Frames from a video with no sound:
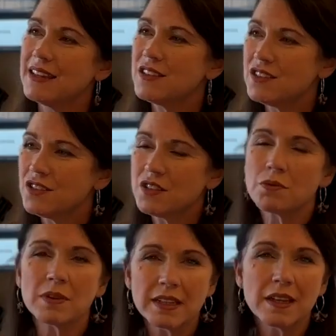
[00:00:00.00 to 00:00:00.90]
It's just a
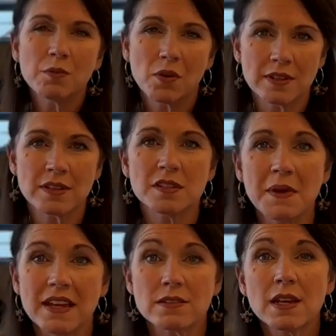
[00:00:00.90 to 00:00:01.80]
really important
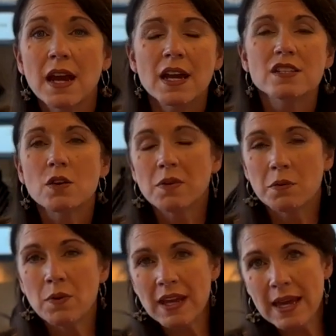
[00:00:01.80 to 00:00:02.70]
space. So when
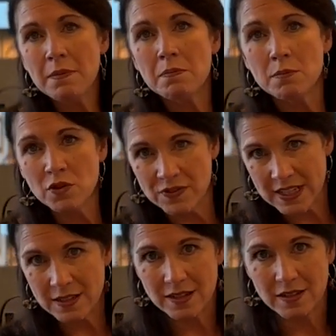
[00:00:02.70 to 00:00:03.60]
we moved
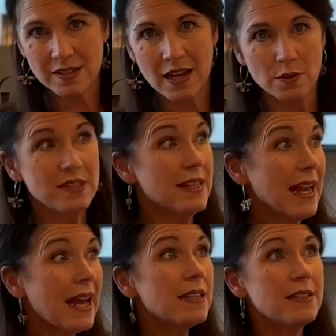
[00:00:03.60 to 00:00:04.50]
into this house, they
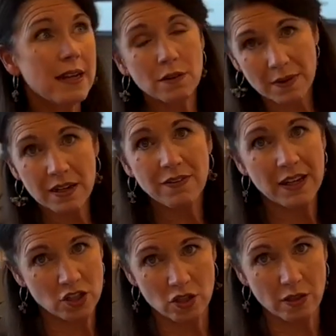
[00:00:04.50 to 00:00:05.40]
had done a
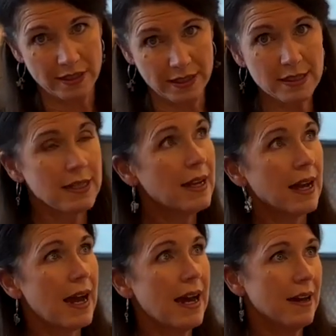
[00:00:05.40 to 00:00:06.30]
renovation on it.
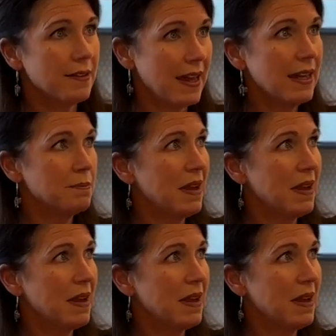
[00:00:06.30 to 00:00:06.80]
Uh, they had